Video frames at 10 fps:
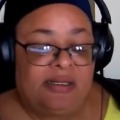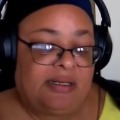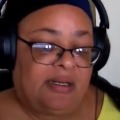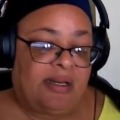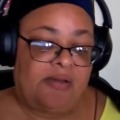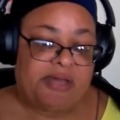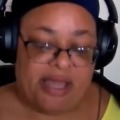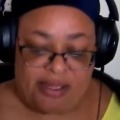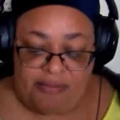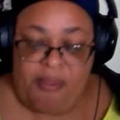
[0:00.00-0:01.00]
Okay,
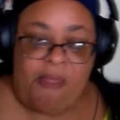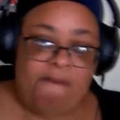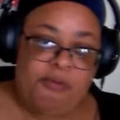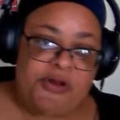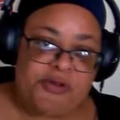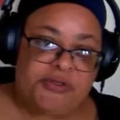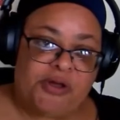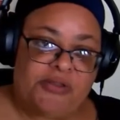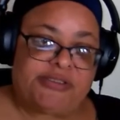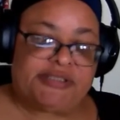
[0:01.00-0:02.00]
what are your
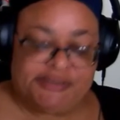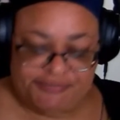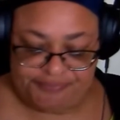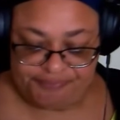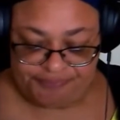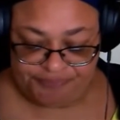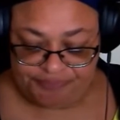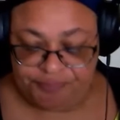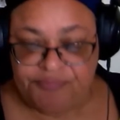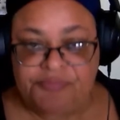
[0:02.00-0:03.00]
thoughts?
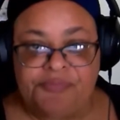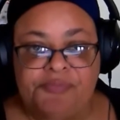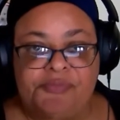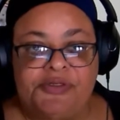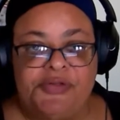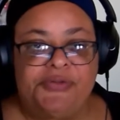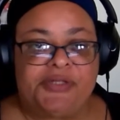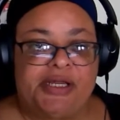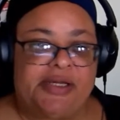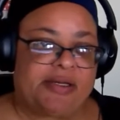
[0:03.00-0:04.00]
Do you
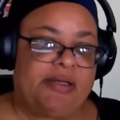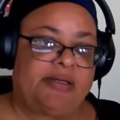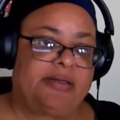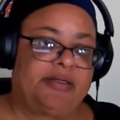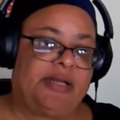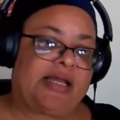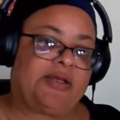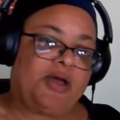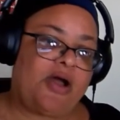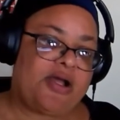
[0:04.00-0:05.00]
think, you're like,
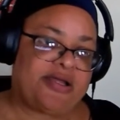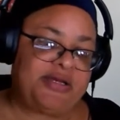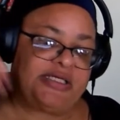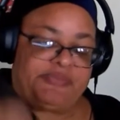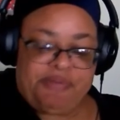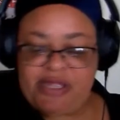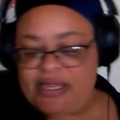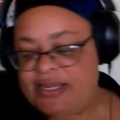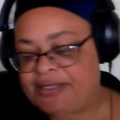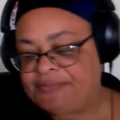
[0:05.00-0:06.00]
Laura, you're just
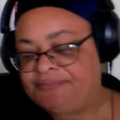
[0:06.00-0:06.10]
being